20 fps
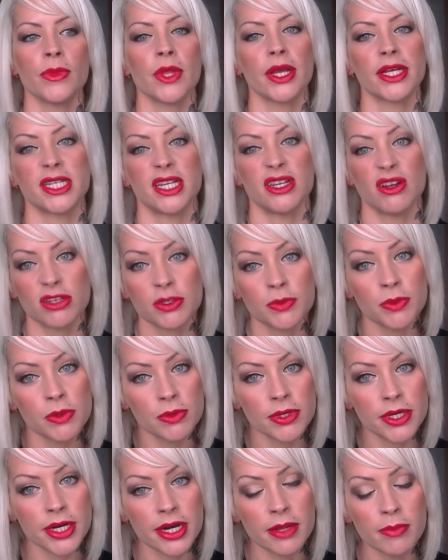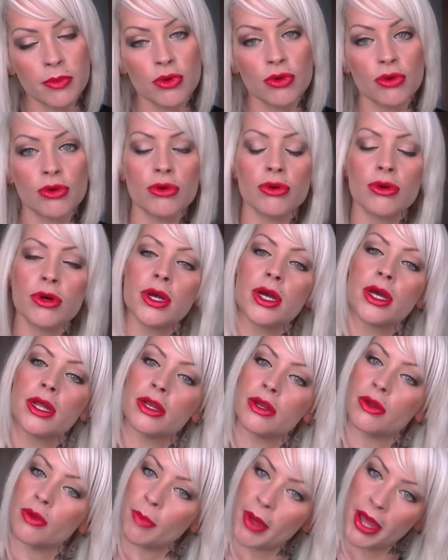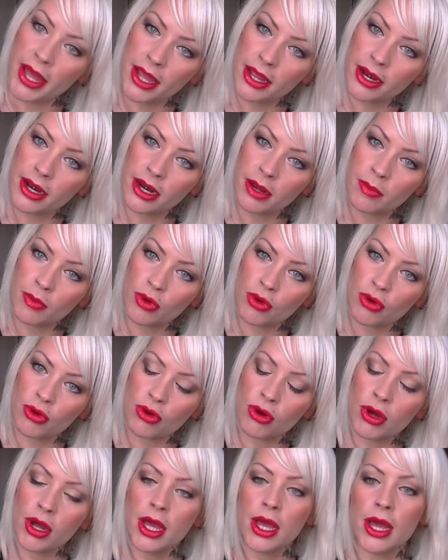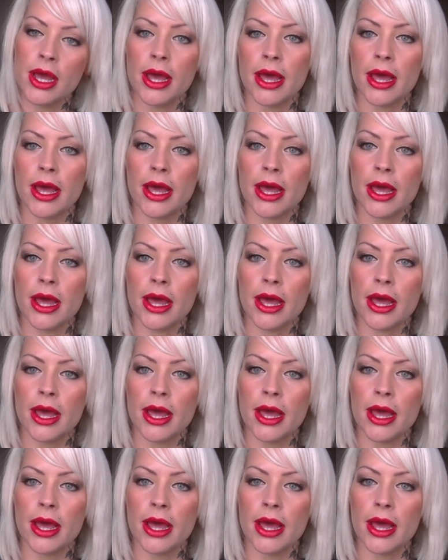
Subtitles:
I say, not swollen anymore, no pain anymore.